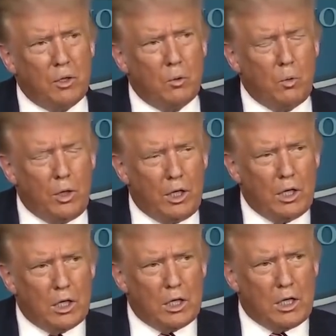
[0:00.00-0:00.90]

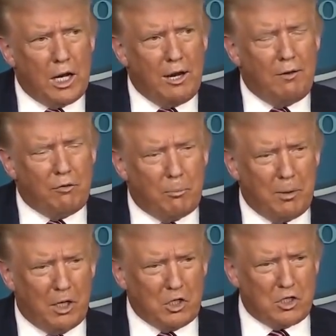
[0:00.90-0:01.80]
We gave the
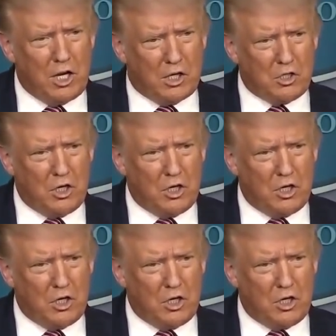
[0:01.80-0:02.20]
biggest tax